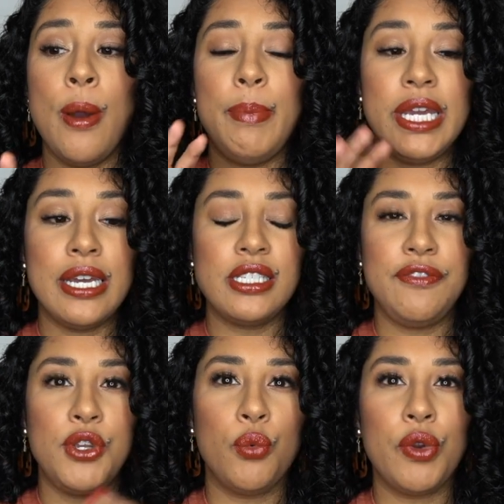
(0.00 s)
because
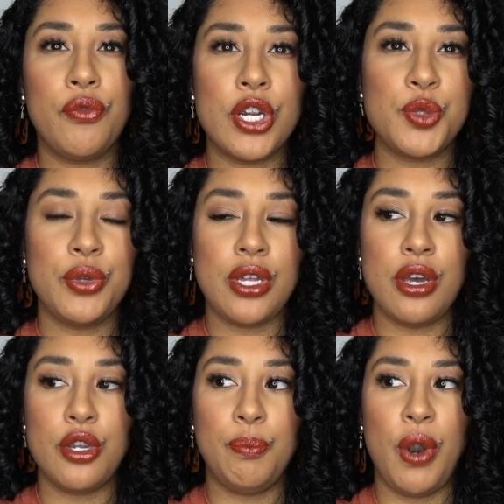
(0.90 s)
if you refresh with
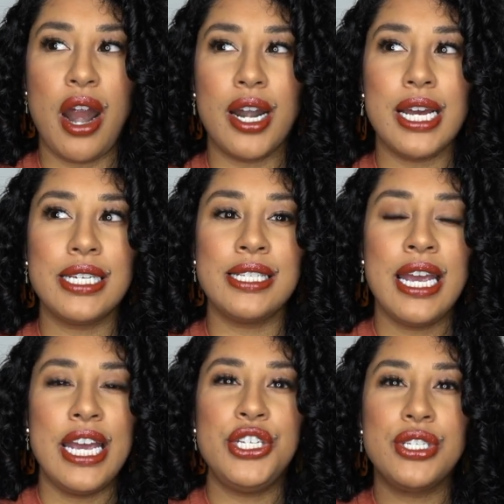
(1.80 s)
other products,
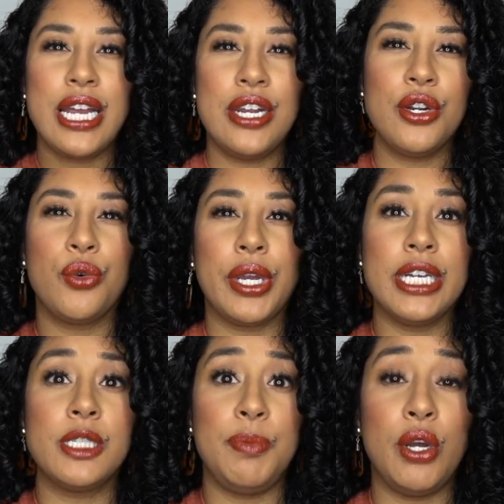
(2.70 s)
it just kind of
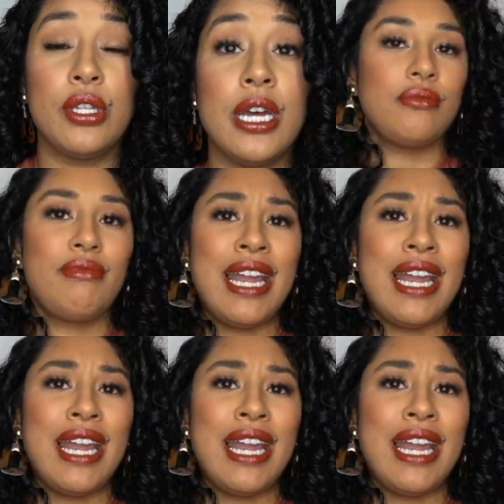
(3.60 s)
creates buildup.